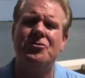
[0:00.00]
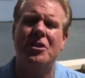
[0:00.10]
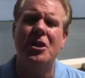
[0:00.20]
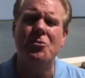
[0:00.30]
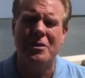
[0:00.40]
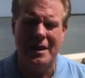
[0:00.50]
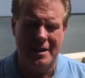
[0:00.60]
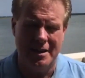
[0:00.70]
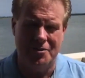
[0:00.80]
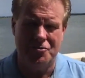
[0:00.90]
to locate
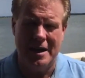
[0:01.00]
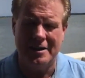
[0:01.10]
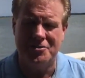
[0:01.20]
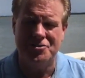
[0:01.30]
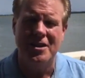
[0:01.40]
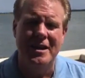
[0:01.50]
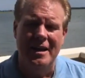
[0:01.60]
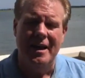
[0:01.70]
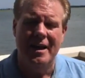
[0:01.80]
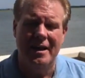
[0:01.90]
contractors
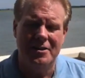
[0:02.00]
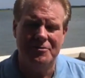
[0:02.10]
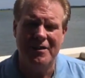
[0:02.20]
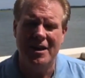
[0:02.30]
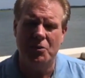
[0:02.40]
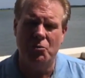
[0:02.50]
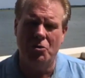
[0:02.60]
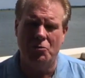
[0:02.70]
uh, to find to work